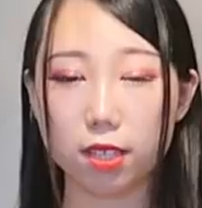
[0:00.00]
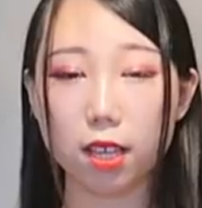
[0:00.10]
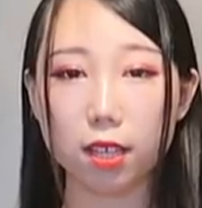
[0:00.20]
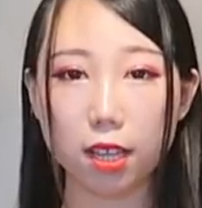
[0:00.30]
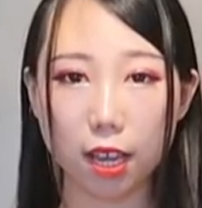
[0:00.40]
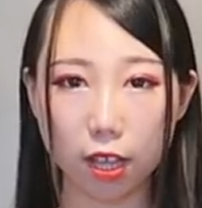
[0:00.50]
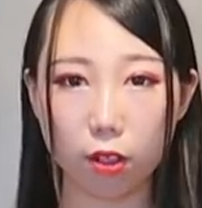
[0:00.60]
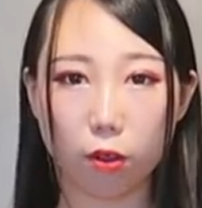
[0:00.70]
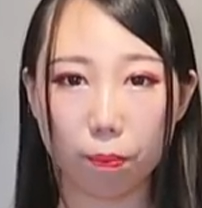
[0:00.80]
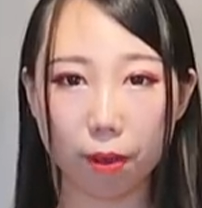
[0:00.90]
then
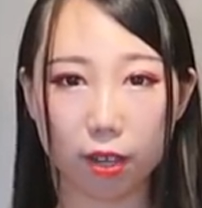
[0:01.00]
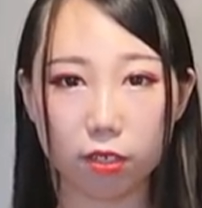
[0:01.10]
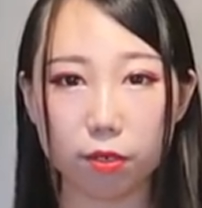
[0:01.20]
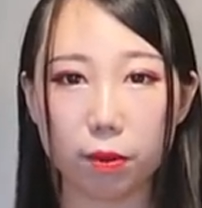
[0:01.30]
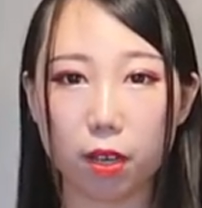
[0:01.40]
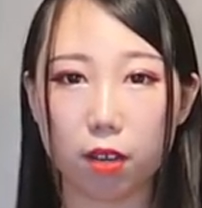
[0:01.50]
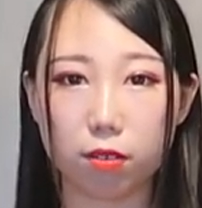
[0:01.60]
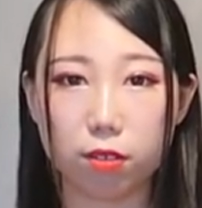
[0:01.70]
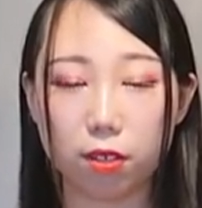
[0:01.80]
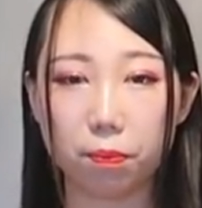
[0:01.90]
it looks better
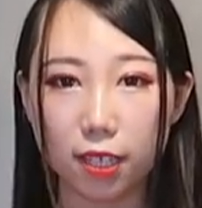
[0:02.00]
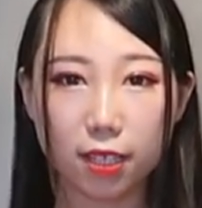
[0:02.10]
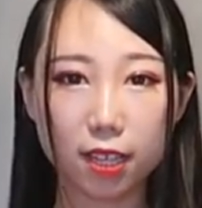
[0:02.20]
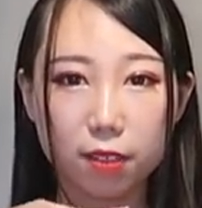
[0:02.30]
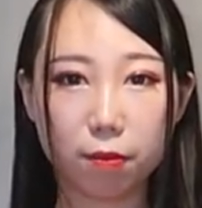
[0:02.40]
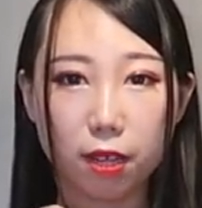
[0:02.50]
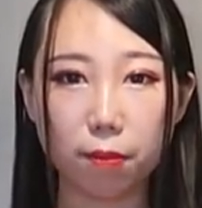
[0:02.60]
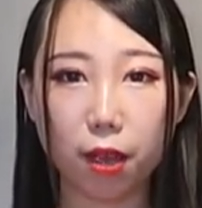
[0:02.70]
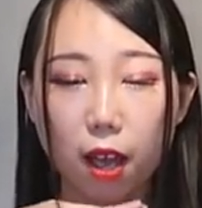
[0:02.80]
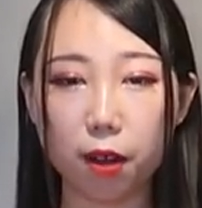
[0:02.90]
because it doesn't
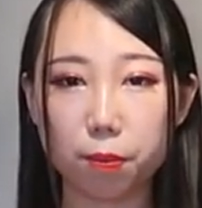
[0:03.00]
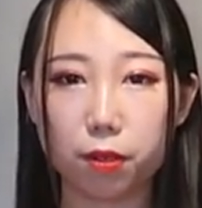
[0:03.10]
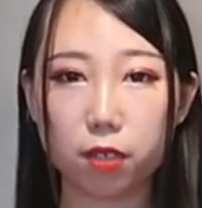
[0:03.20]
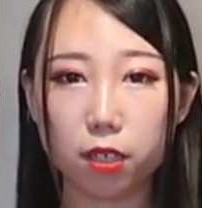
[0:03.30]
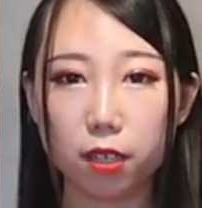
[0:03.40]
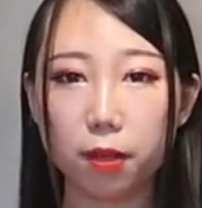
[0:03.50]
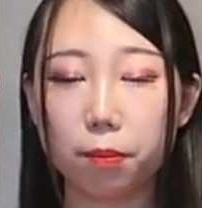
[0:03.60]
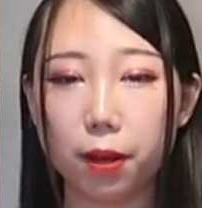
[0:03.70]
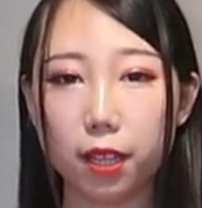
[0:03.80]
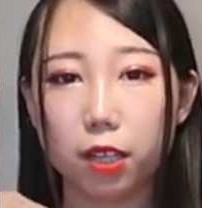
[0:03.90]
make my upper
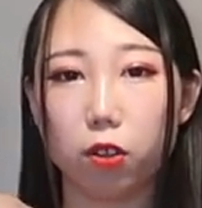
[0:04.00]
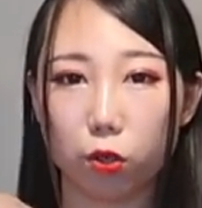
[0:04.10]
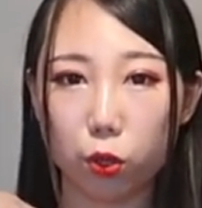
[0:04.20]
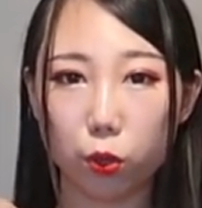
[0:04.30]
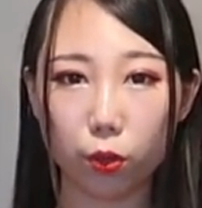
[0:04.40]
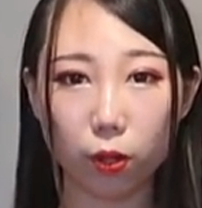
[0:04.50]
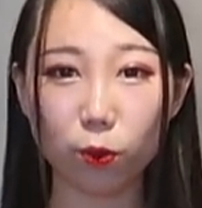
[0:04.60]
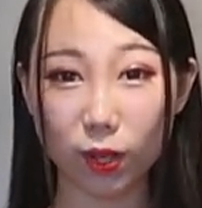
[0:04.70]
body look too long.